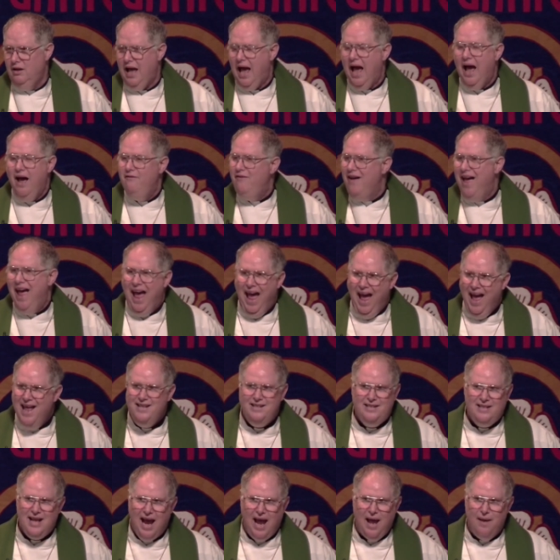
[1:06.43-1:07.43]
I've
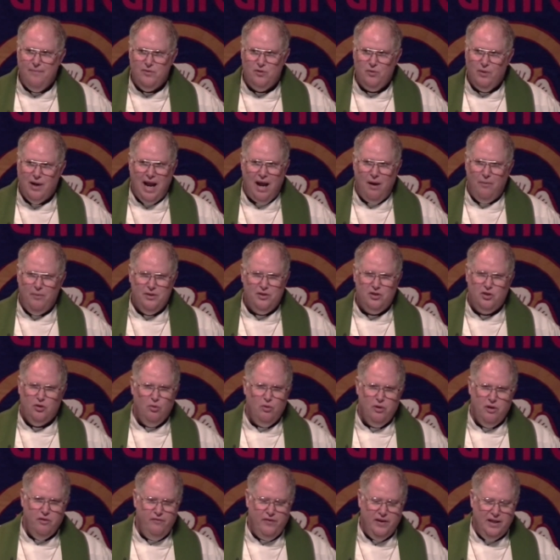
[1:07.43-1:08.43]
had times when I was
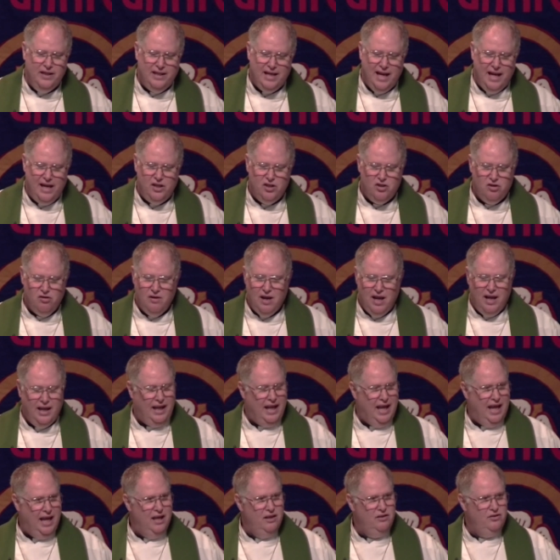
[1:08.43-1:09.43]
sort of in danger,
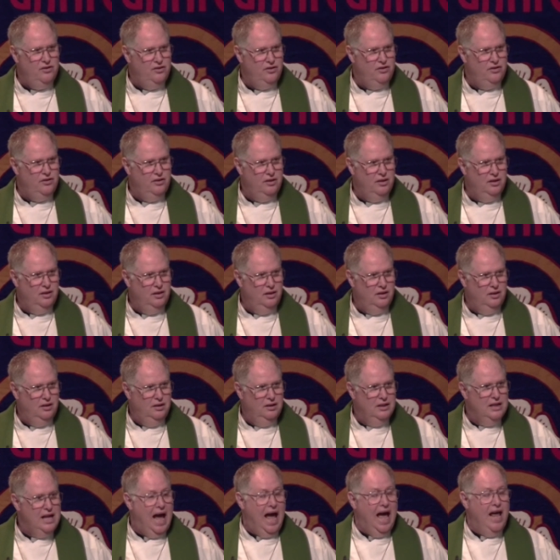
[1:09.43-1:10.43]
I guess.
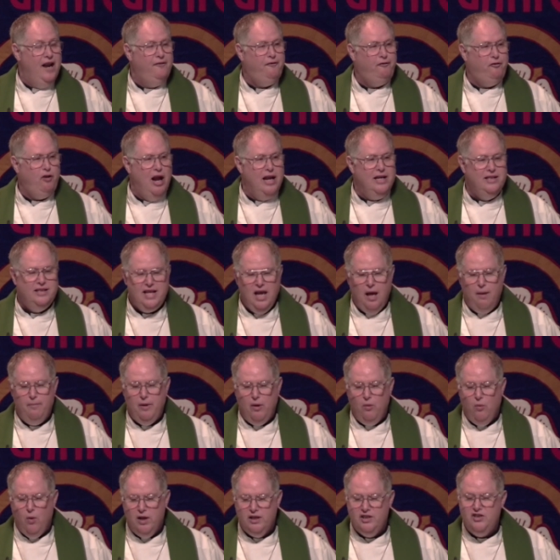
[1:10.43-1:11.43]
I had a friend tell
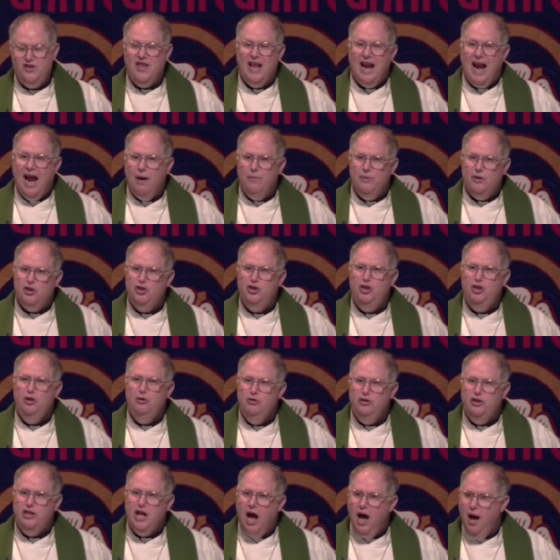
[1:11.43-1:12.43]
me once that I was too
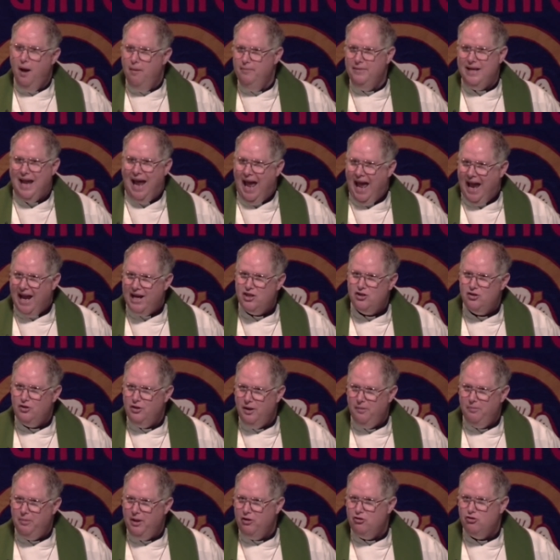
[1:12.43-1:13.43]
dumb to
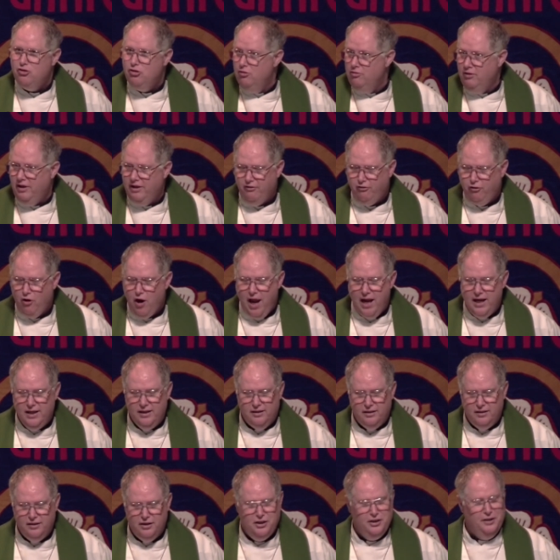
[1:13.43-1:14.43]
actually be truly frightened.
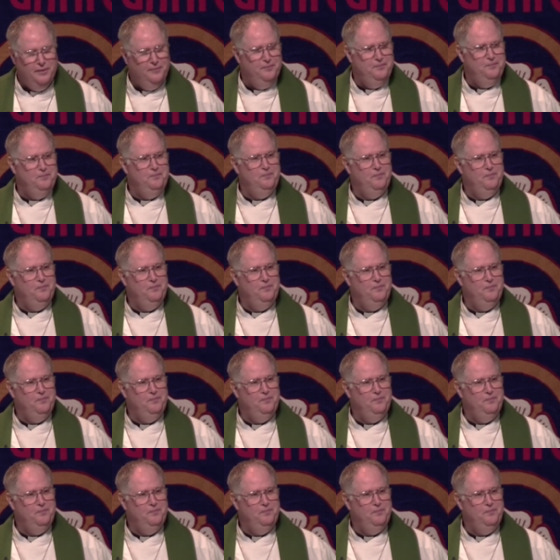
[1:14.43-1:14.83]
Oh.